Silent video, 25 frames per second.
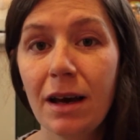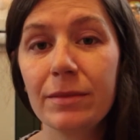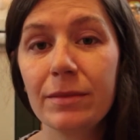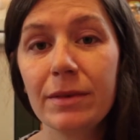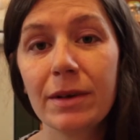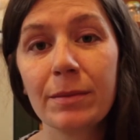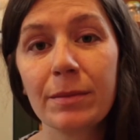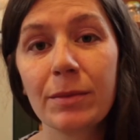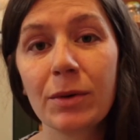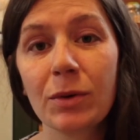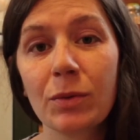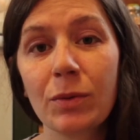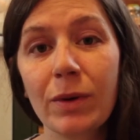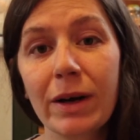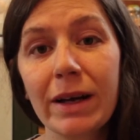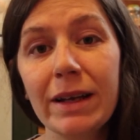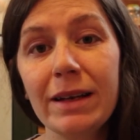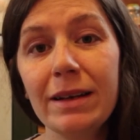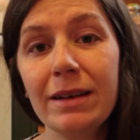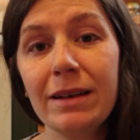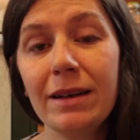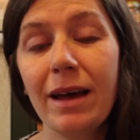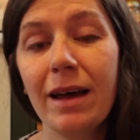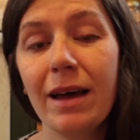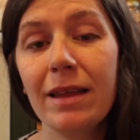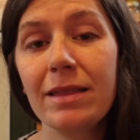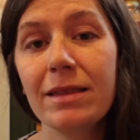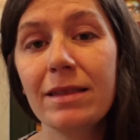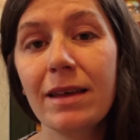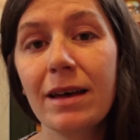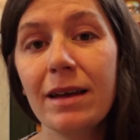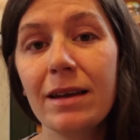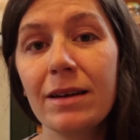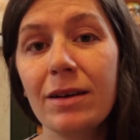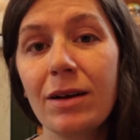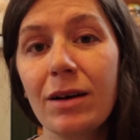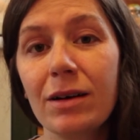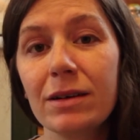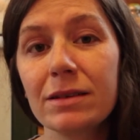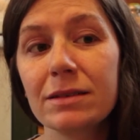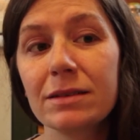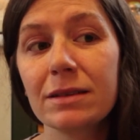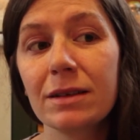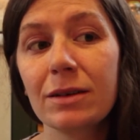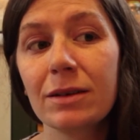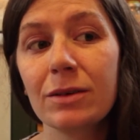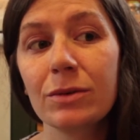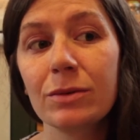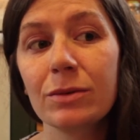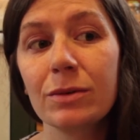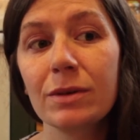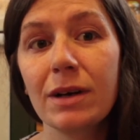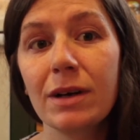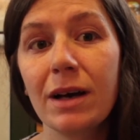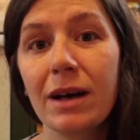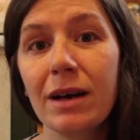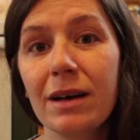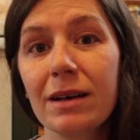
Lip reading: number one, and then also